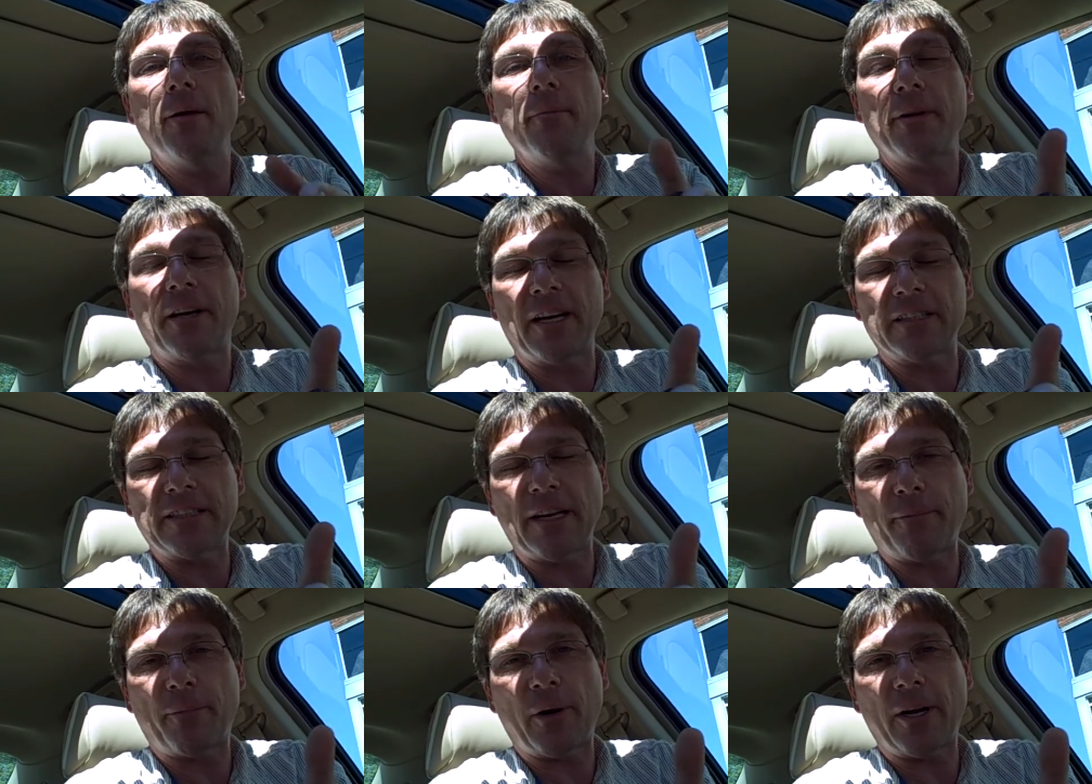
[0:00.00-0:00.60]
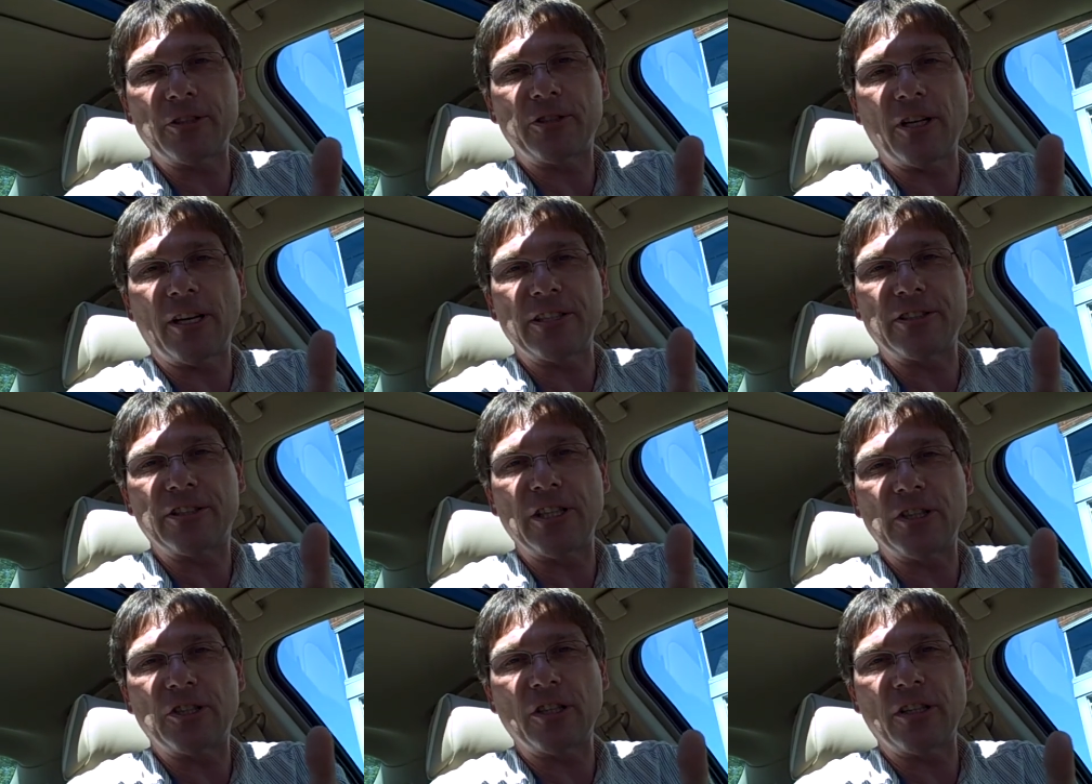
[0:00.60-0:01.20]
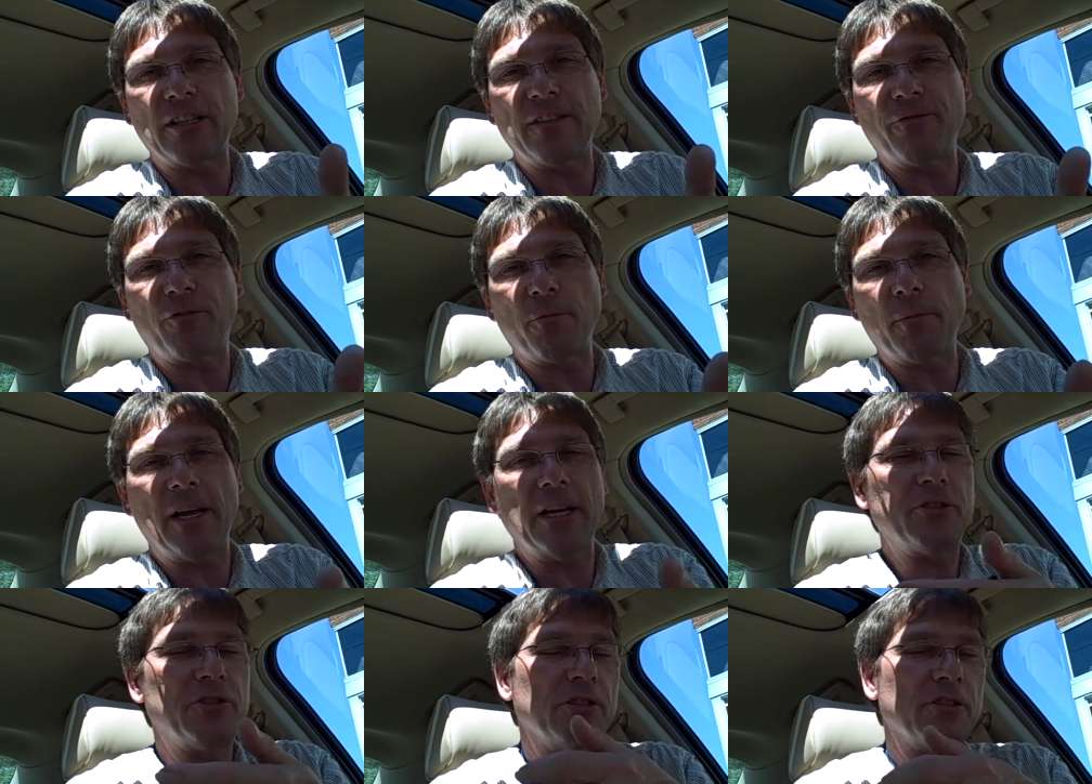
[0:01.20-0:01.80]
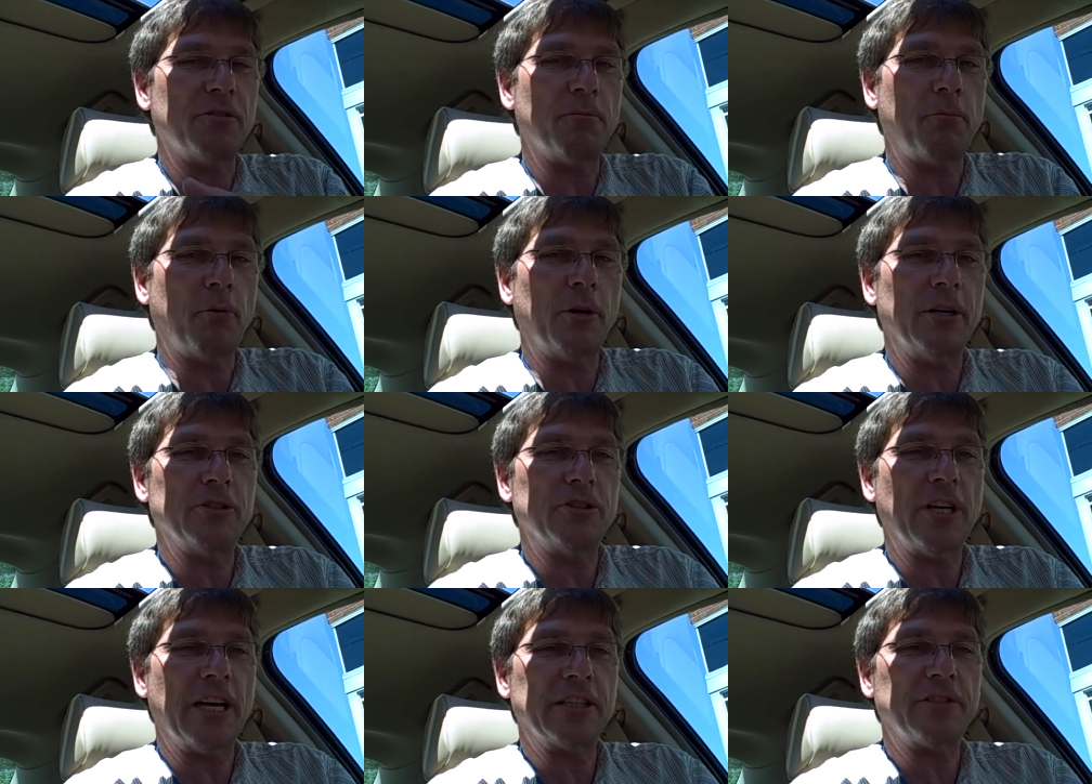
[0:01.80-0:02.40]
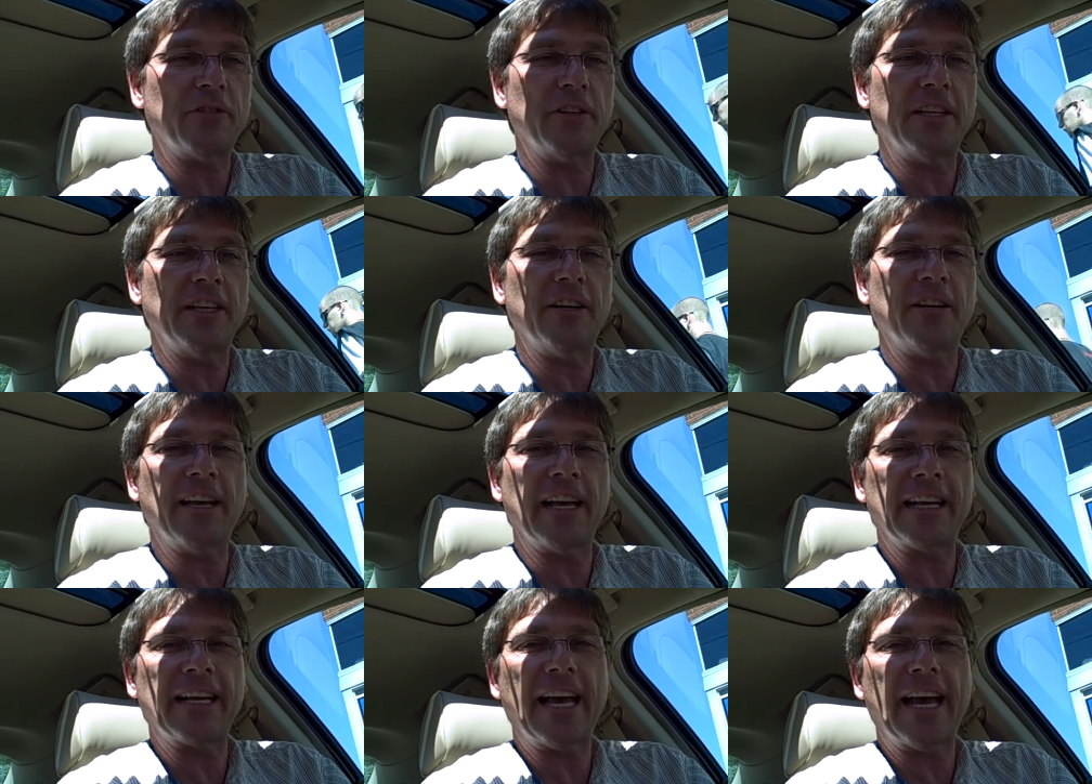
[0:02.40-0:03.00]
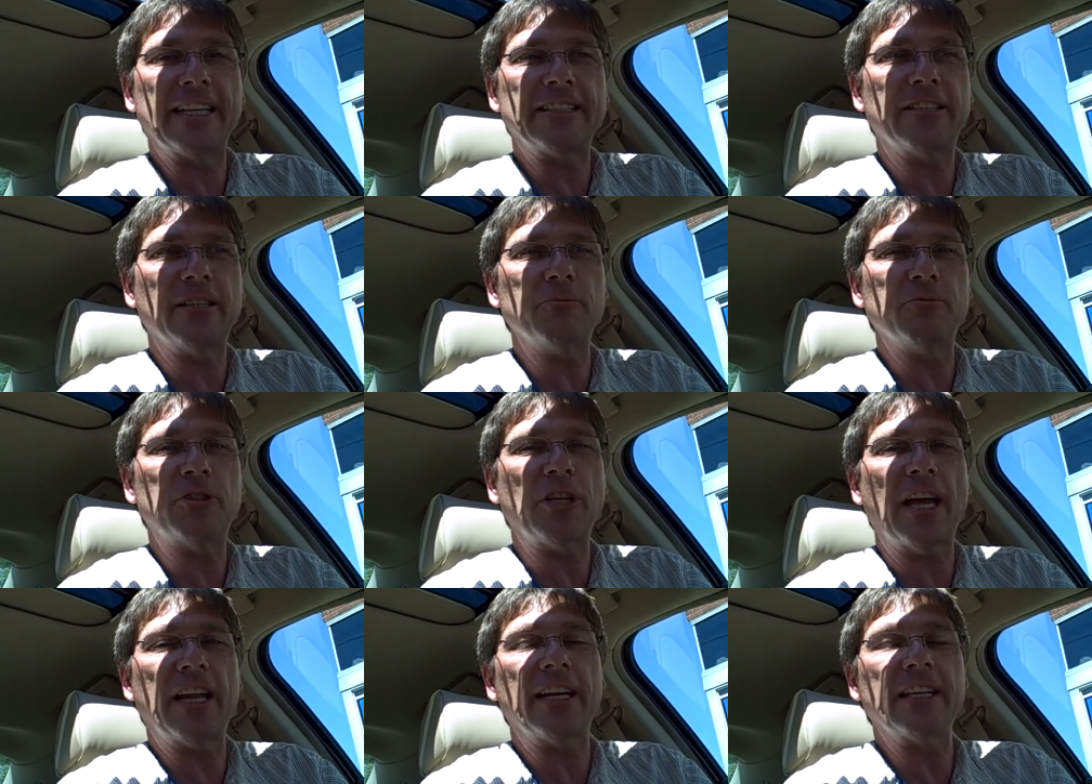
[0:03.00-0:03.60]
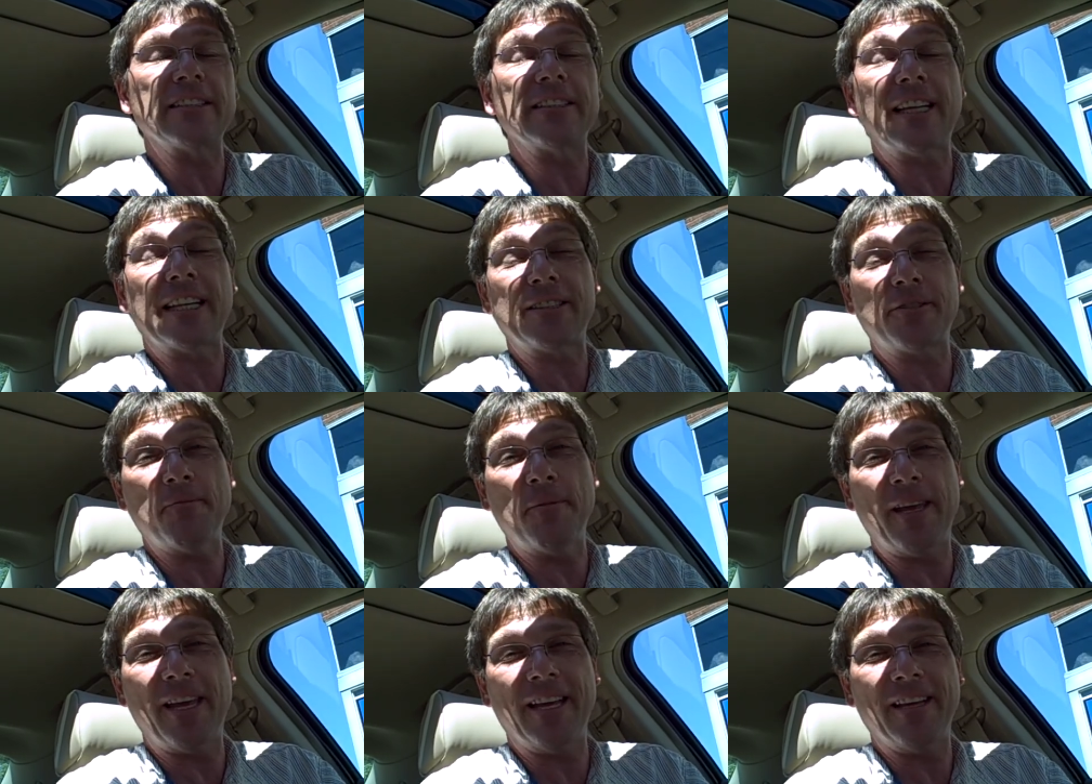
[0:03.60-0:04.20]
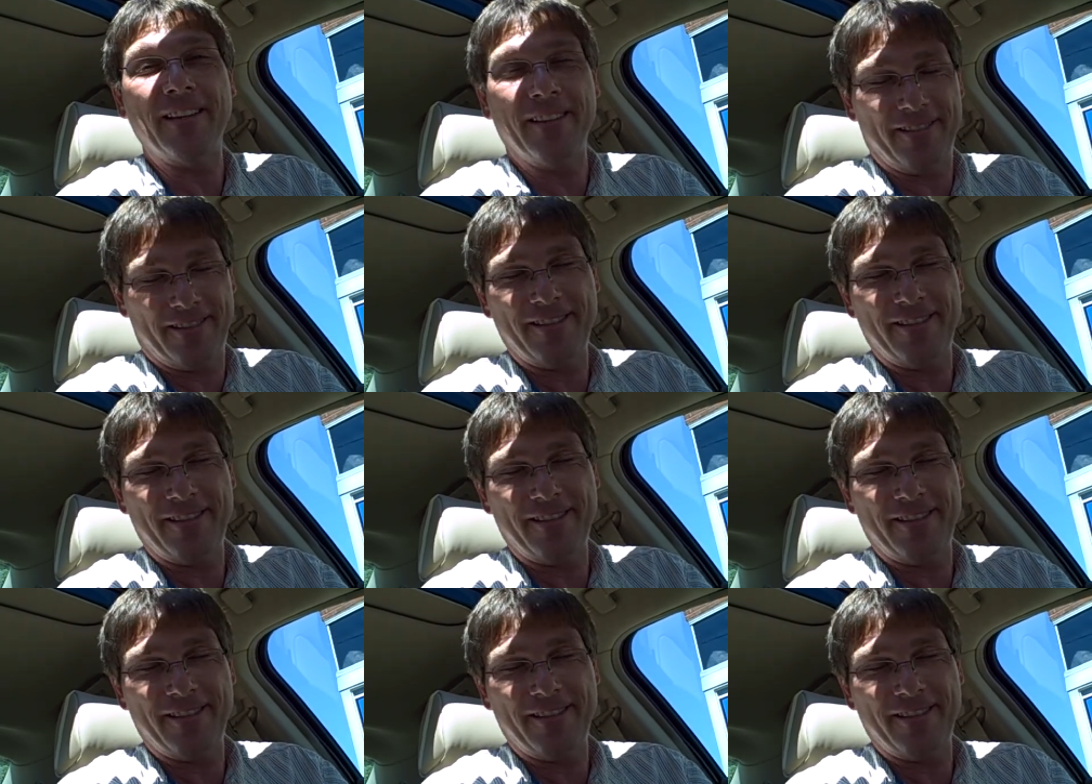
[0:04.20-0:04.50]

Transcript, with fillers: Because I brought y'all this digital information support chest for the internet guy, Tim Jennings. That's me.